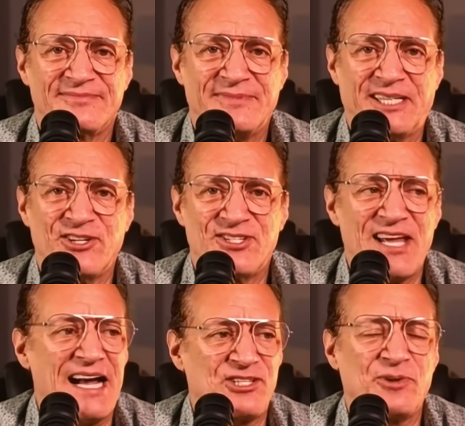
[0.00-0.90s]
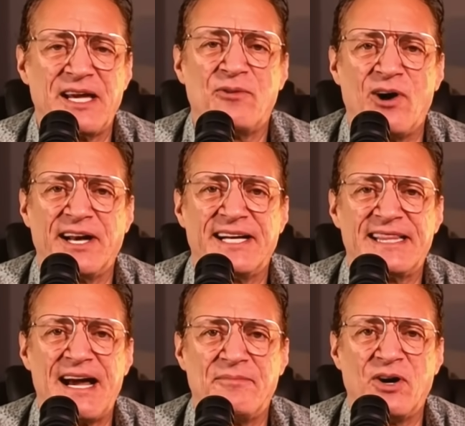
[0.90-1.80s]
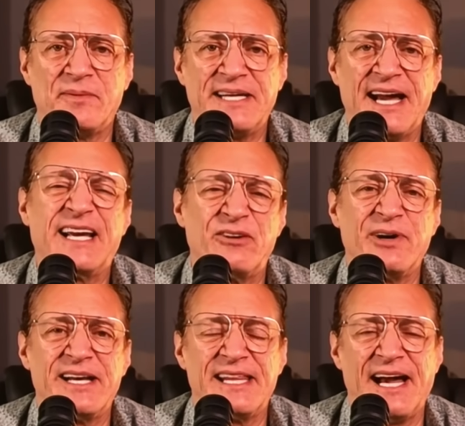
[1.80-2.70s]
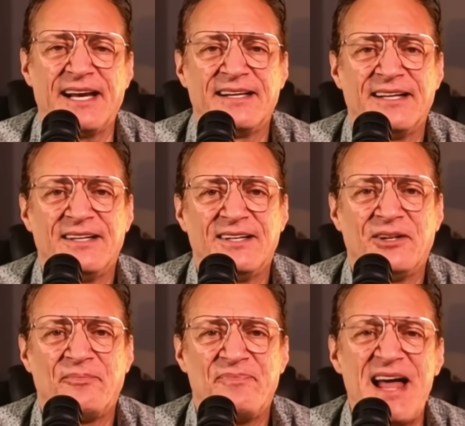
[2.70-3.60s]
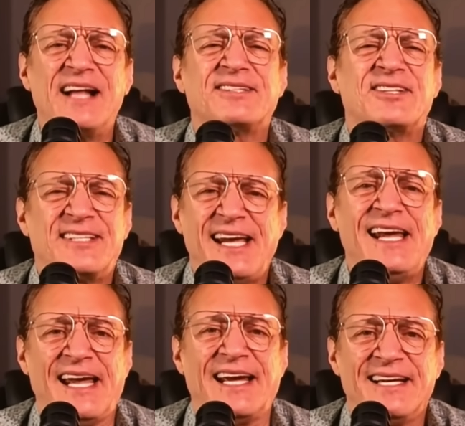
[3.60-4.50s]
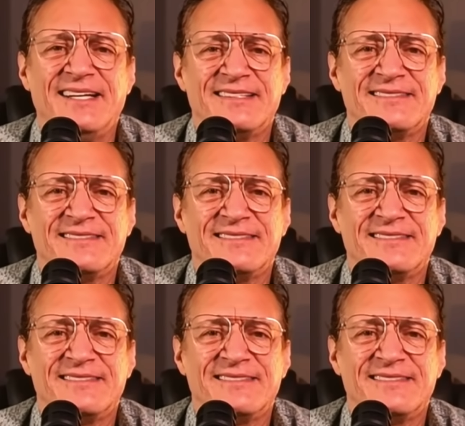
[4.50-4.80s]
Because that's what they wanted at that moment. Yeah, get rid of that. Not seeing